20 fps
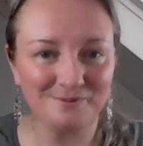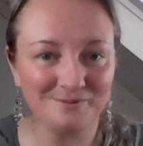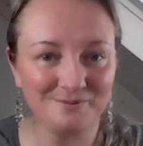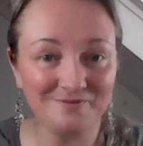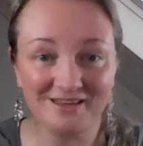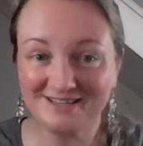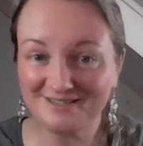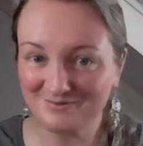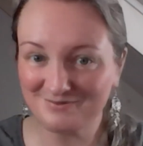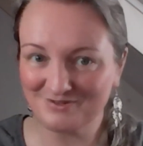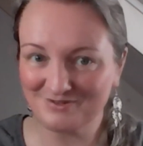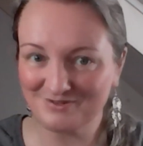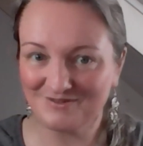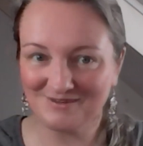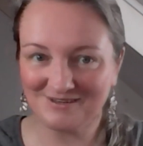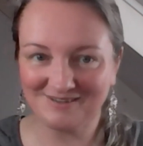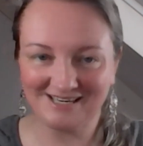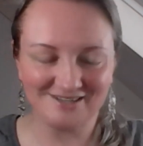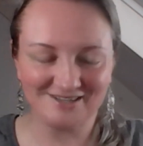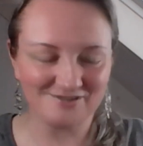That was
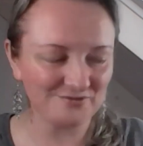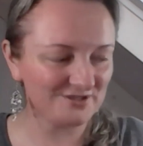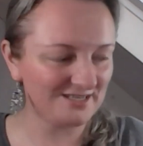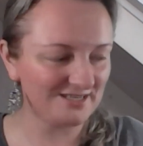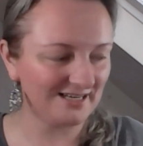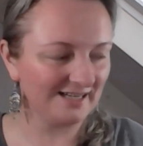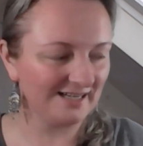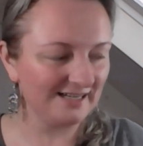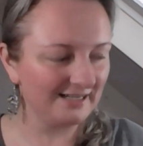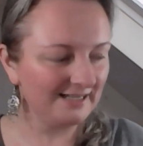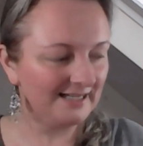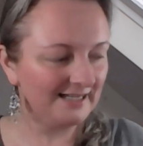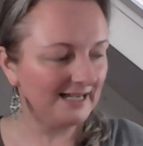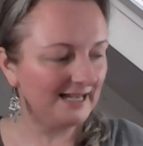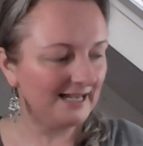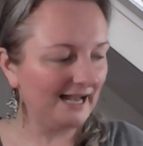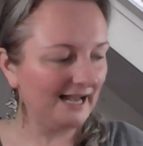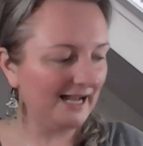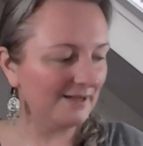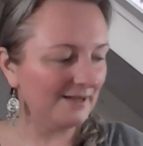very interesting.
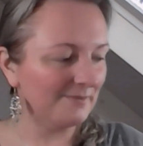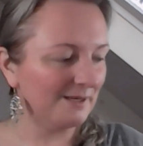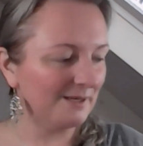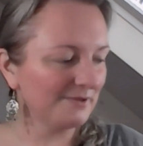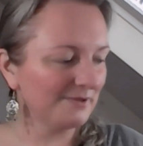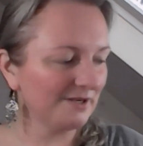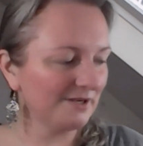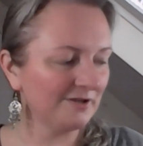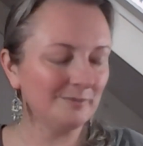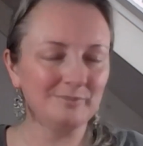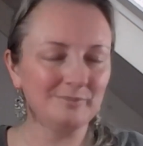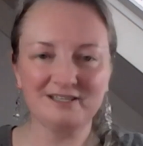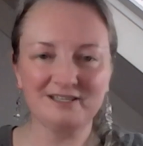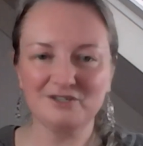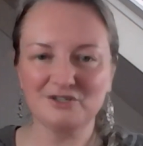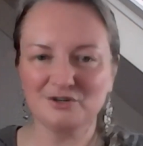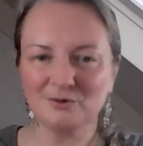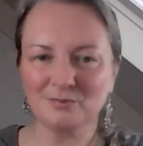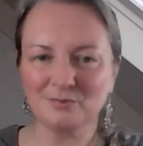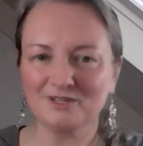I'm not completely
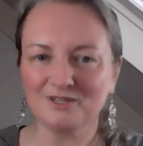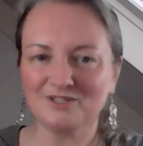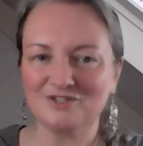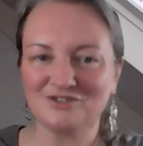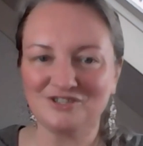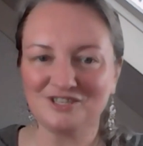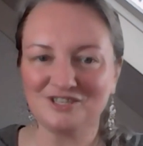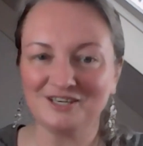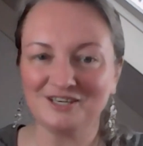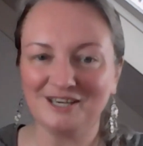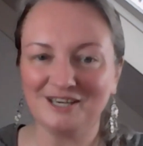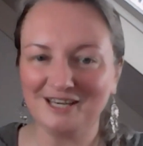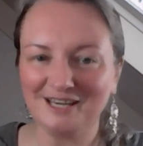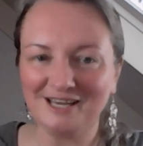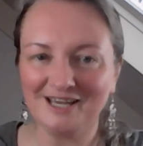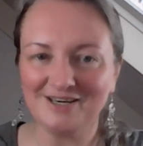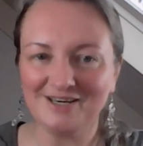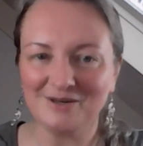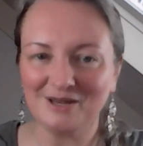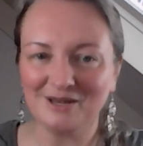sure which gene
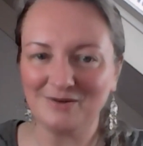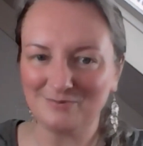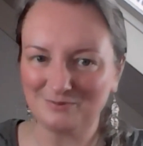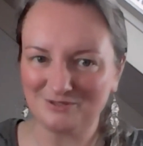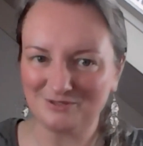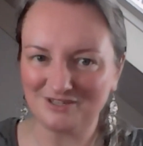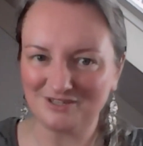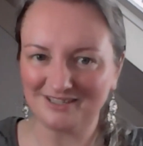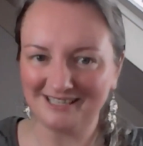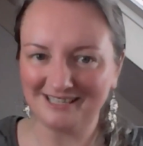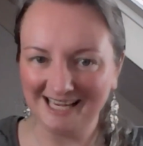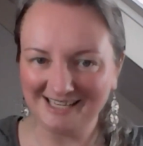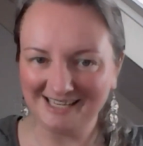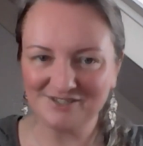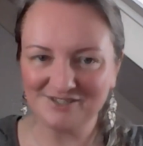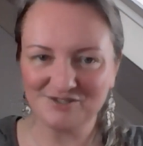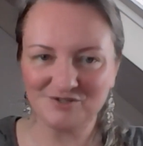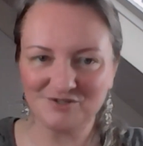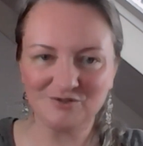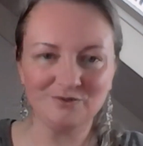key it was
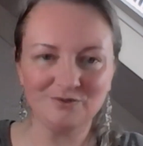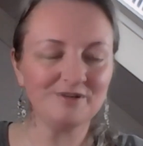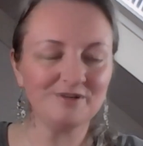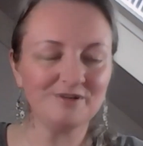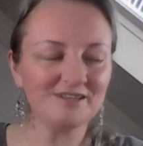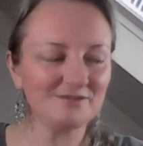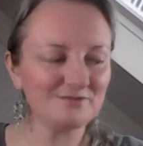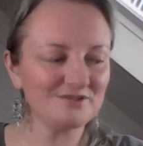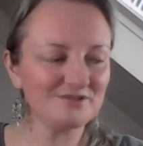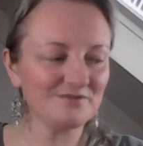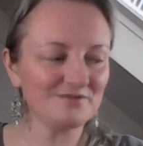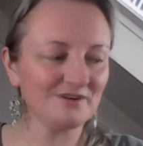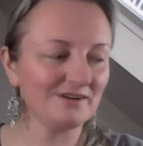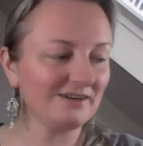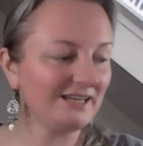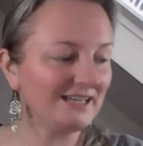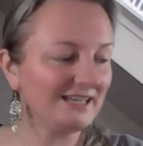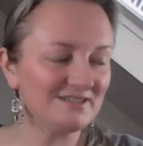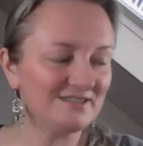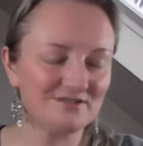connected to, but it was
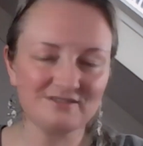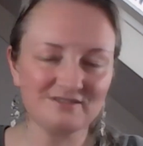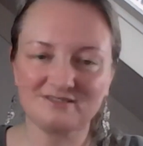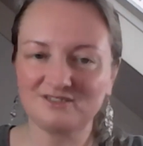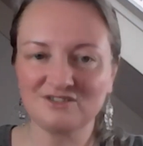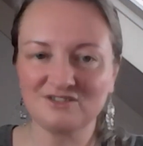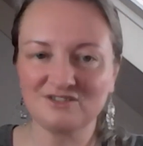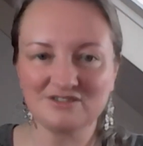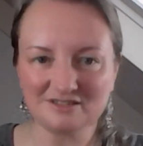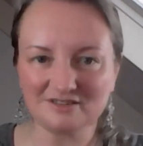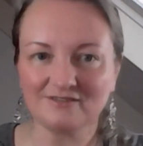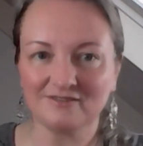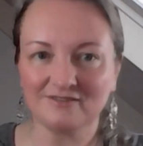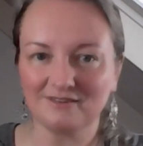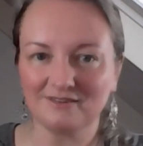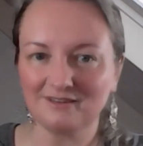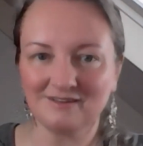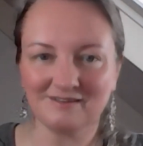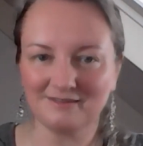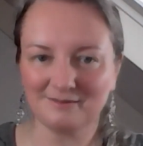it's just
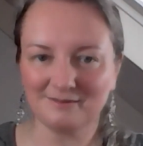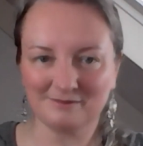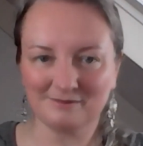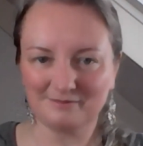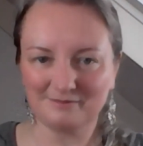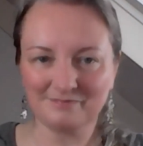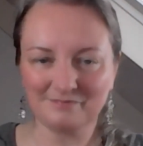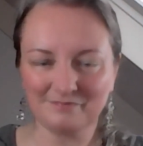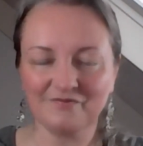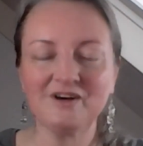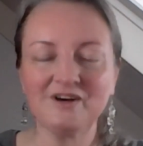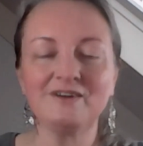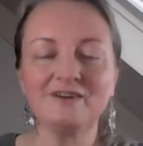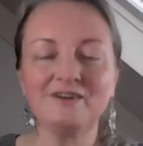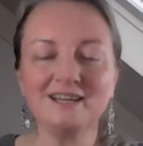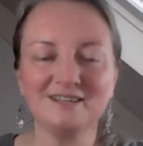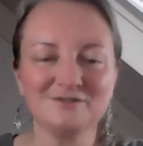very